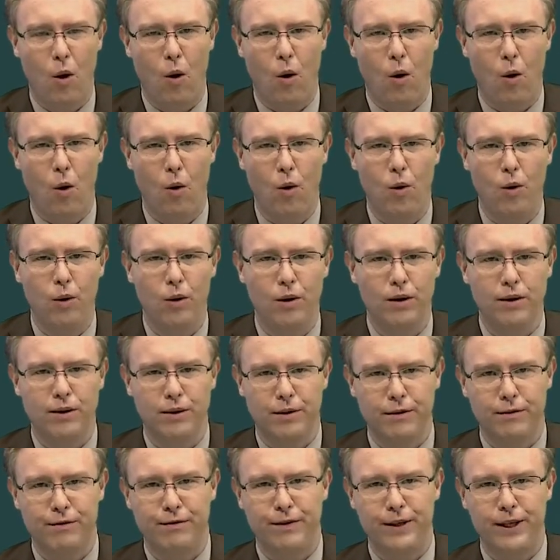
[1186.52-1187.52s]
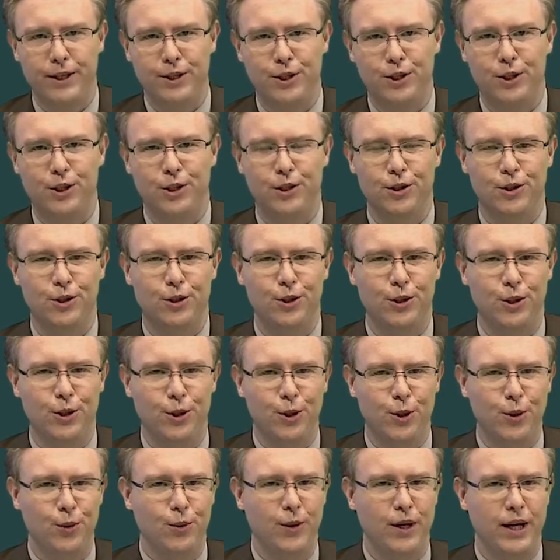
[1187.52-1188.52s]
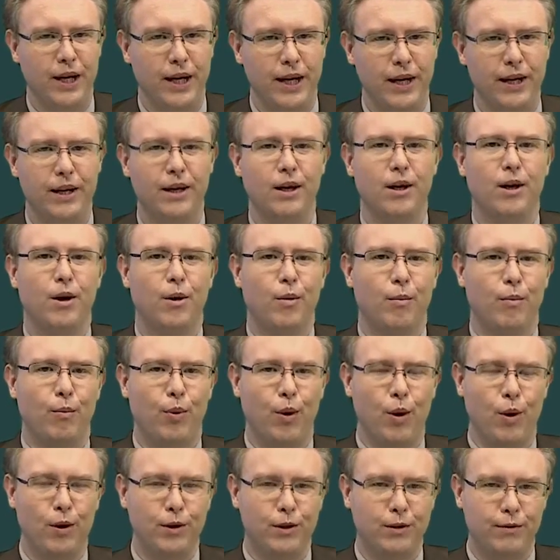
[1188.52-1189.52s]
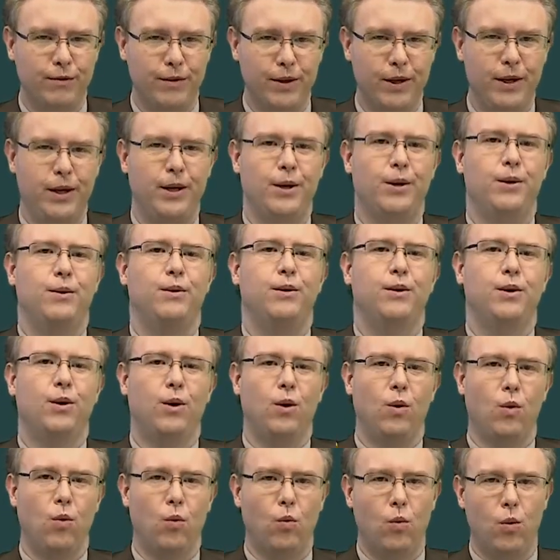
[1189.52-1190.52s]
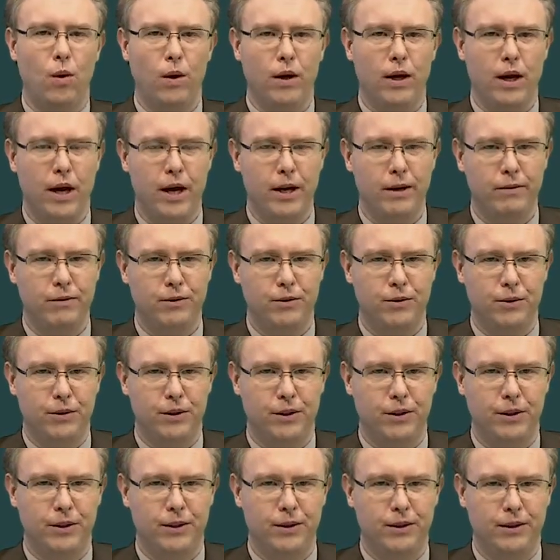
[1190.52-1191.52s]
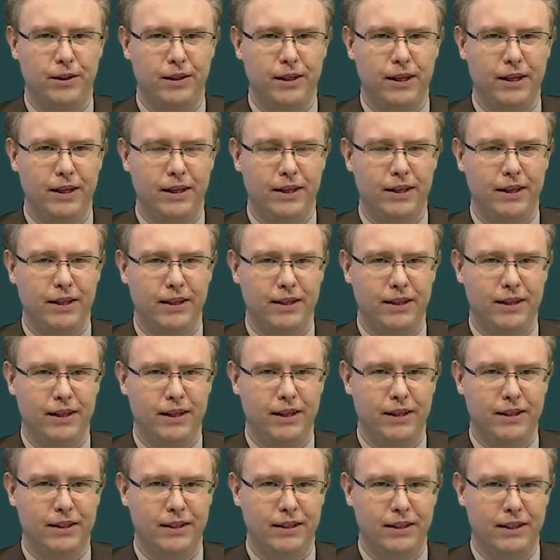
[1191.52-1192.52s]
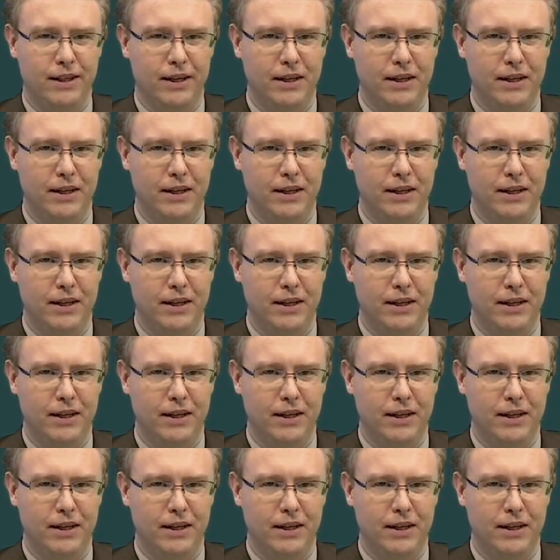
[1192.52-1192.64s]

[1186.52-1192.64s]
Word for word: all the features you need. Pause the video. What kind of structure do you think this